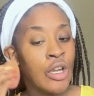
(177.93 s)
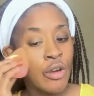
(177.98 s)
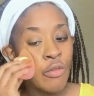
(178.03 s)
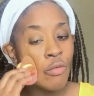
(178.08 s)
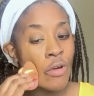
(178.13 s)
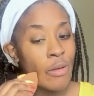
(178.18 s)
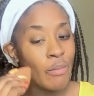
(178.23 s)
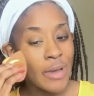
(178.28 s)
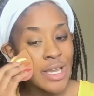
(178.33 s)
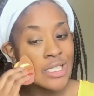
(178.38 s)

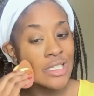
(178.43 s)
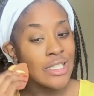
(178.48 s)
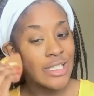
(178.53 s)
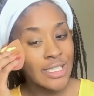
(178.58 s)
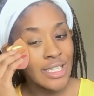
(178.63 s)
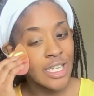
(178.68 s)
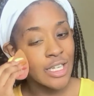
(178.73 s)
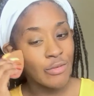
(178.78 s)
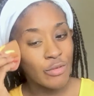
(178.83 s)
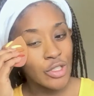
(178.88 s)
When my
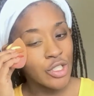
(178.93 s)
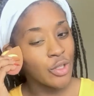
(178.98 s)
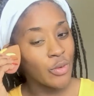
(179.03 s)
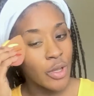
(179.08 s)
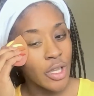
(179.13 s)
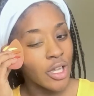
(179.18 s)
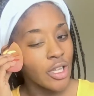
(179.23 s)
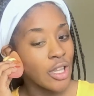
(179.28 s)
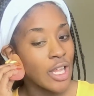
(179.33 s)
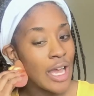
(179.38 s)
skin was
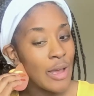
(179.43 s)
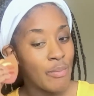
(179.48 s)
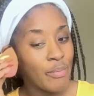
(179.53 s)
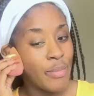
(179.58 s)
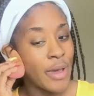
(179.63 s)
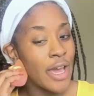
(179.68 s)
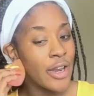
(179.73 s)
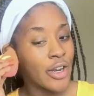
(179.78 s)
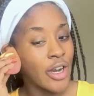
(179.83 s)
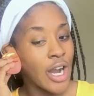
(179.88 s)
doing a lot
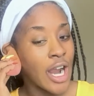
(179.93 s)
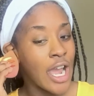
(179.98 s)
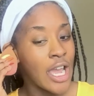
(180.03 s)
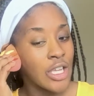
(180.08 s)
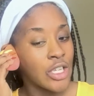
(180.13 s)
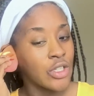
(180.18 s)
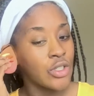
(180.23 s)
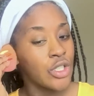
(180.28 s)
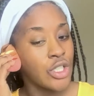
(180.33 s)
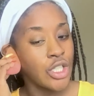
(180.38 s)
better, I
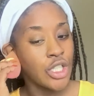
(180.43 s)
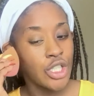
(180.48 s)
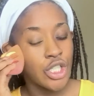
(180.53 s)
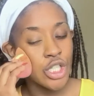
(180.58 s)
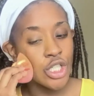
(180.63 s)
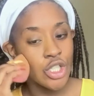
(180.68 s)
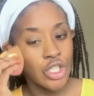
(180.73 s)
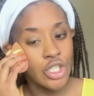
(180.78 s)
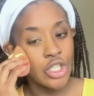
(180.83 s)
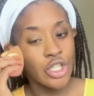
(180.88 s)
used to
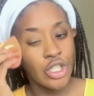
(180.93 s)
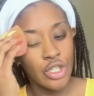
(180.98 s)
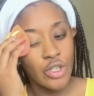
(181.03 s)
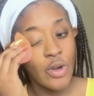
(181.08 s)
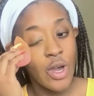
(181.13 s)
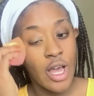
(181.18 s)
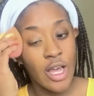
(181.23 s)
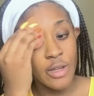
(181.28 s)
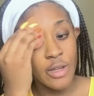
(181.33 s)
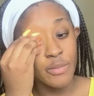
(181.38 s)
just
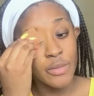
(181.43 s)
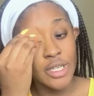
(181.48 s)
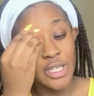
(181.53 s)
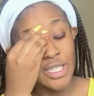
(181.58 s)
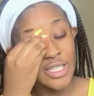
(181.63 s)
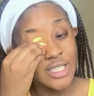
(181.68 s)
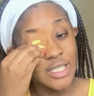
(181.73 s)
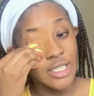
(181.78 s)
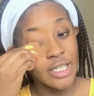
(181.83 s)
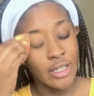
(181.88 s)
do
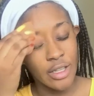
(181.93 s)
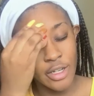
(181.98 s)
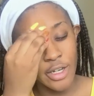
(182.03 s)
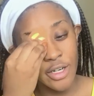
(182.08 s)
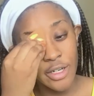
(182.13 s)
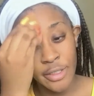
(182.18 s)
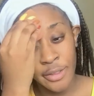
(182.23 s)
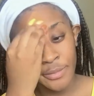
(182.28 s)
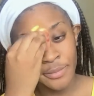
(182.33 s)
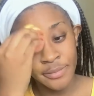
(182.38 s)

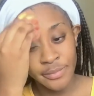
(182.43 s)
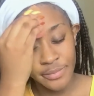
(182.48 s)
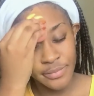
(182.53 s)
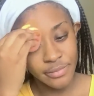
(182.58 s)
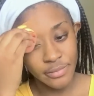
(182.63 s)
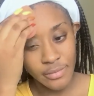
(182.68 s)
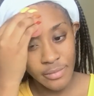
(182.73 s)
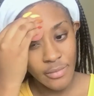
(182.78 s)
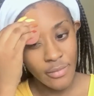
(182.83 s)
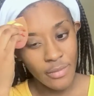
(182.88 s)
concealer
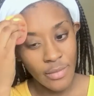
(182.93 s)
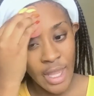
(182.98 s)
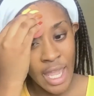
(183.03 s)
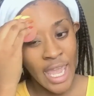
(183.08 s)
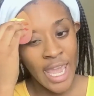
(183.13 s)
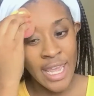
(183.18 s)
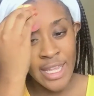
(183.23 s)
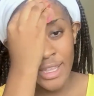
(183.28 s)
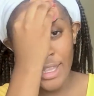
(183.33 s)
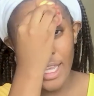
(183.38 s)

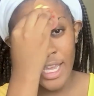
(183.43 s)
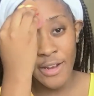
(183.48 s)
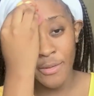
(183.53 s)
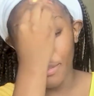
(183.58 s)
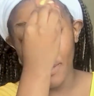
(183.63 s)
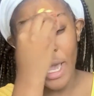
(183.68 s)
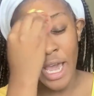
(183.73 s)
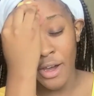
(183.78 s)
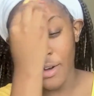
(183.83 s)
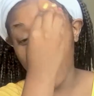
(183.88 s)
and then
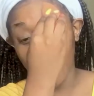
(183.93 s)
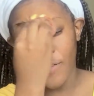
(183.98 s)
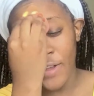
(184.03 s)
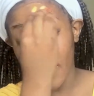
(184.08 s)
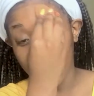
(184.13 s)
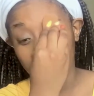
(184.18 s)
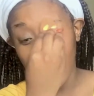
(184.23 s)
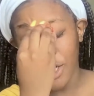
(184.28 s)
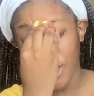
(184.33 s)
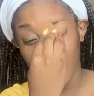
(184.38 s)
powder
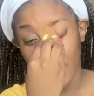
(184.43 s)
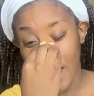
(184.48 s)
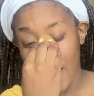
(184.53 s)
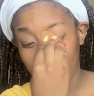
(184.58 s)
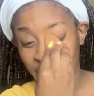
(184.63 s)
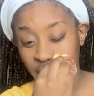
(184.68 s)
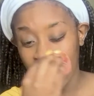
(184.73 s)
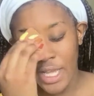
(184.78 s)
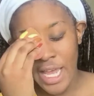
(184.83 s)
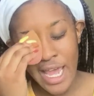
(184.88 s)
foundation
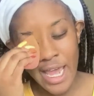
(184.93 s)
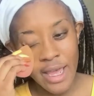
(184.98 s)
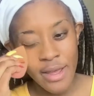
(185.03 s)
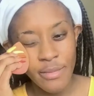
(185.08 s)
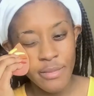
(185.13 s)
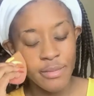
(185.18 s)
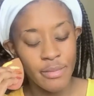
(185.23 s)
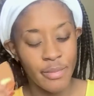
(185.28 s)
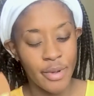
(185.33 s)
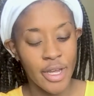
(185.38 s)
after that,
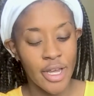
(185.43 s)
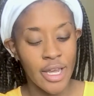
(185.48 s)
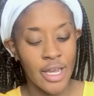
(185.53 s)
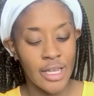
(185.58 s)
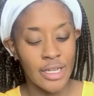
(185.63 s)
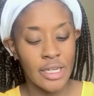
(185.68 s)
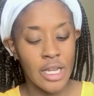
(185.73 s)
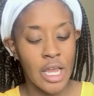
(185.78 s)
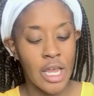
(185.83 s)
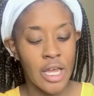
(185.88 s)

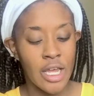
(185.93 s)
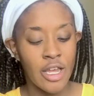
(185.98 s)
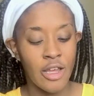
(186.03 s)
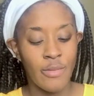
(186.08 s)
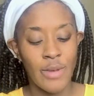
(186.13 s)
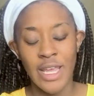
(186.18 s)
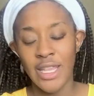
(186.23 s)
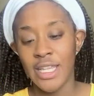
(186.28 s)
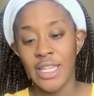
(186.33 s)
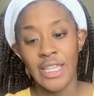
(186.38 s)
but
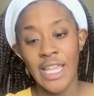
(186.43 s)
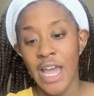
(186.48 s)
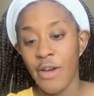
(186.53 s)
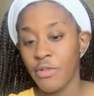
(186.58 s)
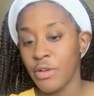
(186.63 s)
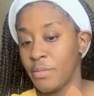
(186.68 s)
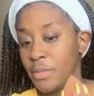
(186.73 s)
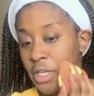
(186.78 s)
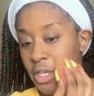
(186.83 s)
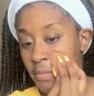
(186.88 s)
and then that
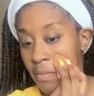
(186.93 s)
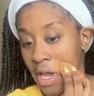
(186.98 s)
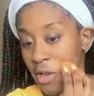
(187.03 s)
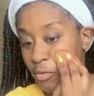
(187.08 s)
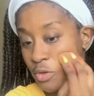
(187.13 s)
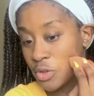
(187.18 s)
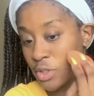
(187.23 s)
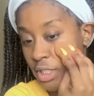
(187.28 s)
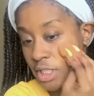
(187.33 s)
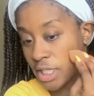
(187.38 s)
would be my
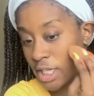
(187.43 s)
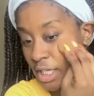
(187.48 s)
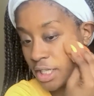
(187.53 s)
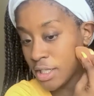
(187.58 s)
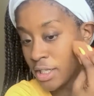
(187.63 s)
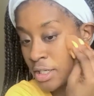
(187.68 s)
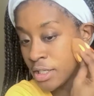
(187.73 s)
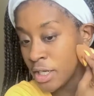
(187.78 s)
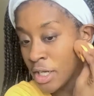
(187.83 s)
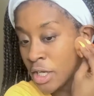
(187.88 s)

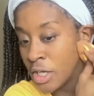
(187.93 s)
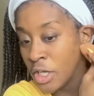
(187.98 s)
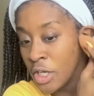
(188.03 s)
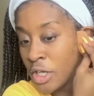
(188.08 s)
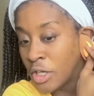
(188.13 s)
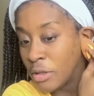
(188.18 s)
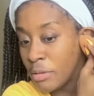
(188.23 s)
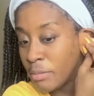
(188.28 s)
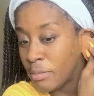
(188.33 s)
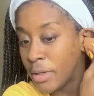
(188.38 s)
routine.
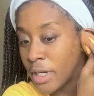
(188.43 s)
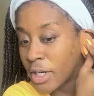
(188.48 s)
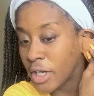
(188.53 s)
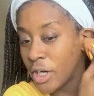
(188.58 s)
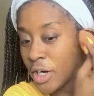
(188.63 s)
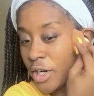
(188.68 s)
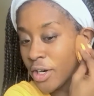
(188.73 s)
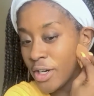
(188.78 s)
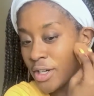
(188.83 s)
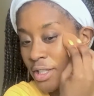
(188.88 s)
But
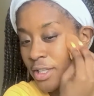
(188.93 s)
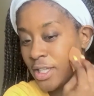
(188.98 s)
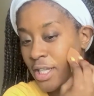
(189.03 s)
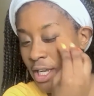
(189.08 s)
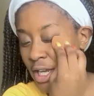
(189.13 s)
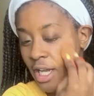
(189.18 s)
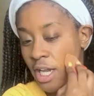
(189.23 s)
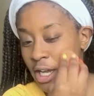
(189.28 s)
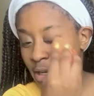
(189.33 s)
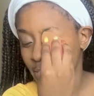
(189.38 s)

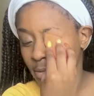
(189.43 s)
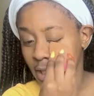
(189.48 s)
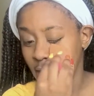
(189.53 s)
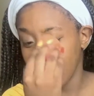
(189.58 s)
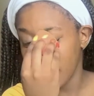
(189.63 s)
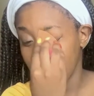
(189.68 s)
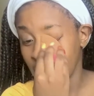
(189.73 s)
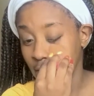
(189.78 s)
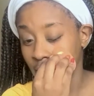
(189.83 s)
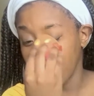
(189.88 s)
currently I'm
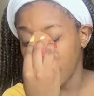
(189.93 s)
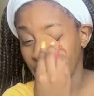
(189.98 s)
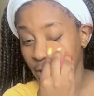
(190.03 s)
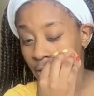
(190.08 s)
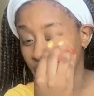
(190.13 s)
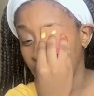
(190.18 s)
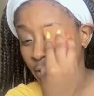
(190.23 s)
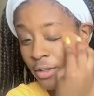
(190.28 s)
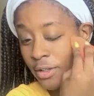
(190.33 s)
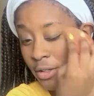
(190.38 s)
needing a
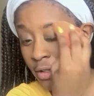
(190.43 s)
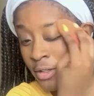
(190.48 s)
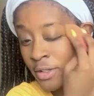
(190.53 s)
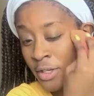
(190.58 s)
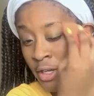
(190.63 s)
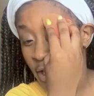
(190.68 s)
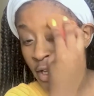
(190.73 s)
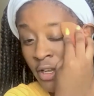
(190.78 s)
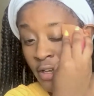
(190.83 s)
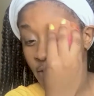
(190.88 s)
little
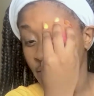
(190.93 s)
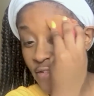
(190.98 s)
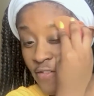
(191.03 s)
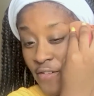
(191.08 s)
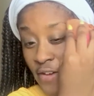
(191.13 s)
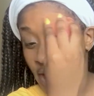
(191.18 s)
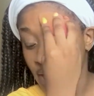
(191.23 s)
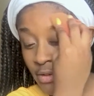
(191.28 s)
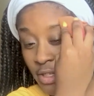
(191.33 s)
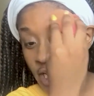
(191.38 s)

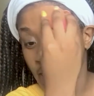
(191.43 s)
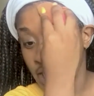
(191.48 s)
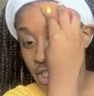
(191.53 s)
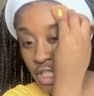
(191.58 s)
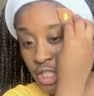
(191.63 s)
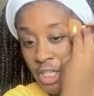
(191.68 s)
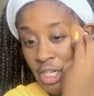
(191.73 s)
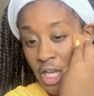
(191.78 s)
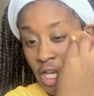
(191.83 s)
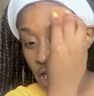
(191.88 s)

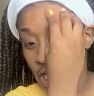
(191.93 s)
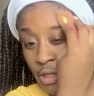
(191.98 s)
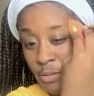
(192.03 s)
foundation help.